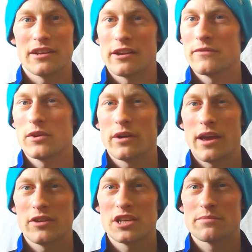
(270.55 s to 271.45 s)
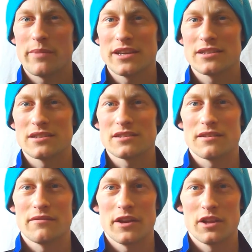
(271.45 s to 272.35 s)
And if you don't have any spaces
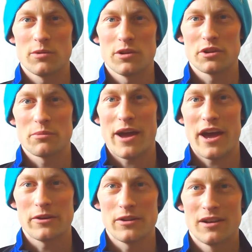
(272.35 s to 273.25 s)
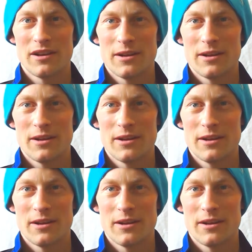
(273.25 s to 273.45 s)
available in your panel,